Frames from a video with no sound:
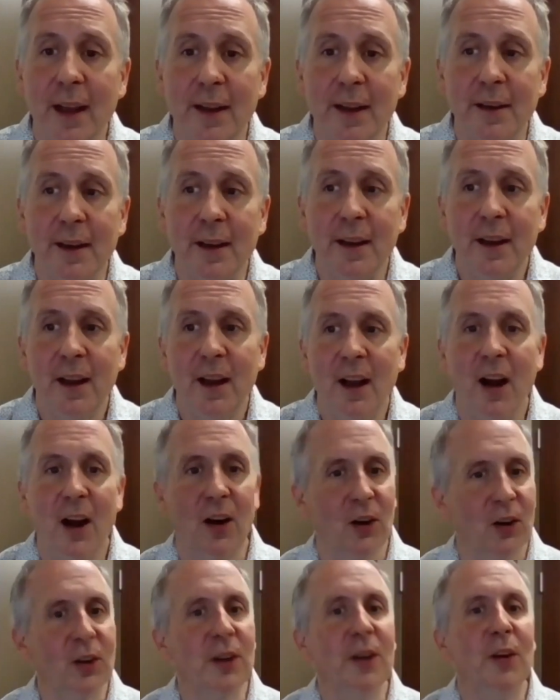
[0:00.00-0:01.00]
that
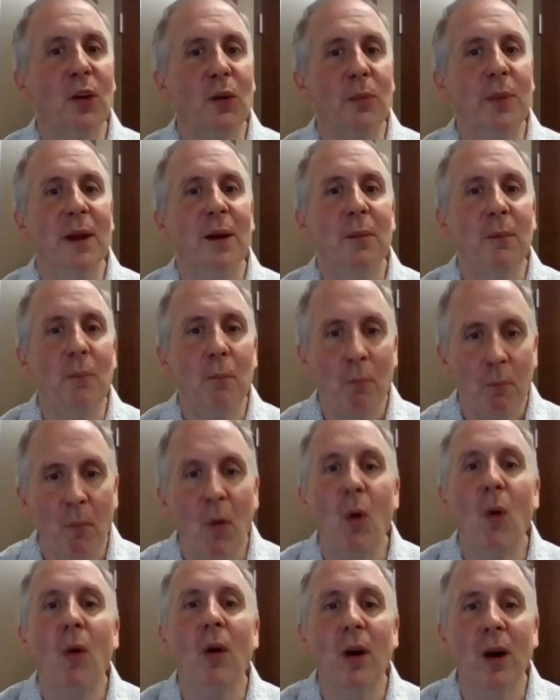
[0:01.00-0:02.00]
are a little bit
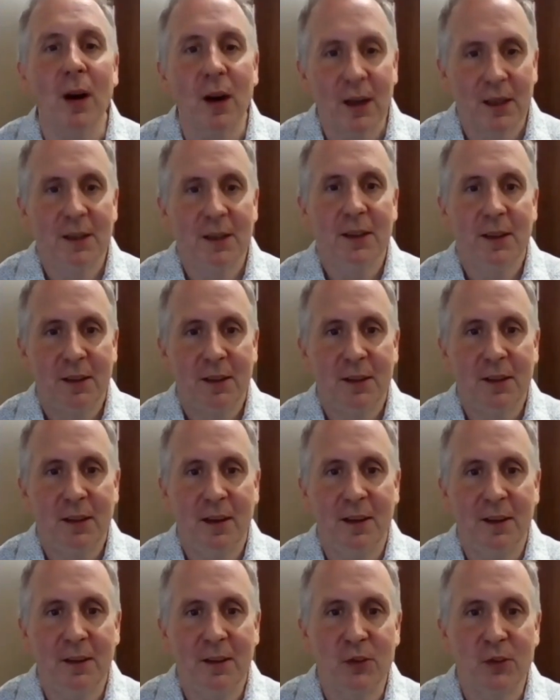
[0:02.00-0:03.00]
more
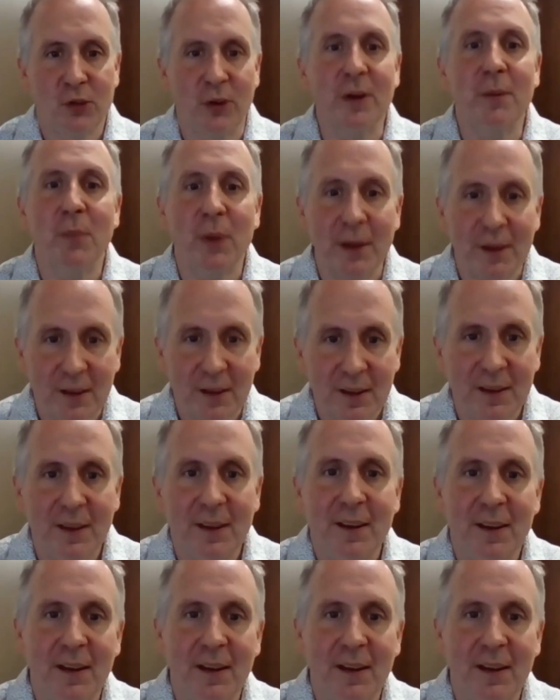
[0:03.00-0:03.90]
treatment